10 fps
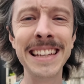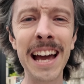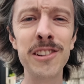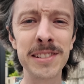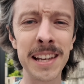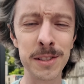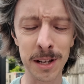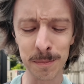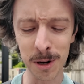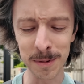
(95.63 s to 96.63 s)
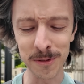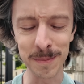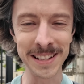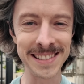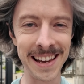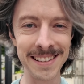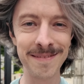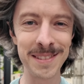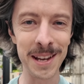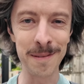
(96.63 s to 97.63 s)
Yeah, she said it was gonna burn me from the inside.
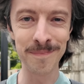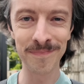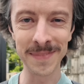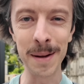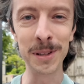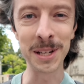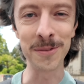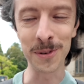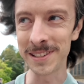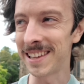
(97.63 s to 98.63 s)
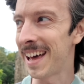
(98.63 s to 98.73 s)
So I'm looking forward to